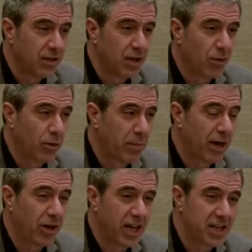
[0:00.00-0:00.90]
you know, when
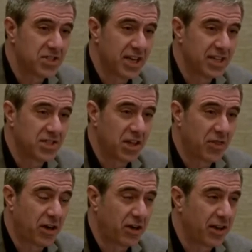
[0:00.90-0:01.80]
Perrier says
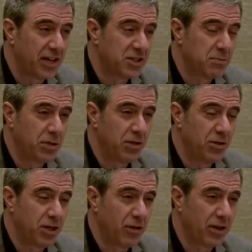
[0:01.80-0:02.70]
that they're, that it's pu-
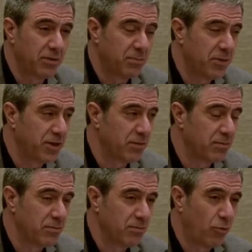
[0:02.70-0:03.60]
you know their their
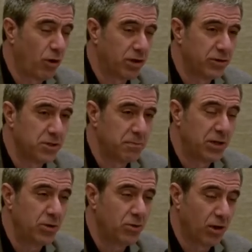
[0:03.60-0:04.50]
water is
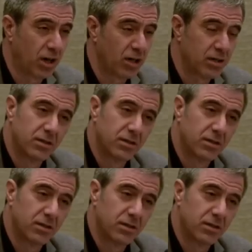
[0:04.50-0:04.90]
pure,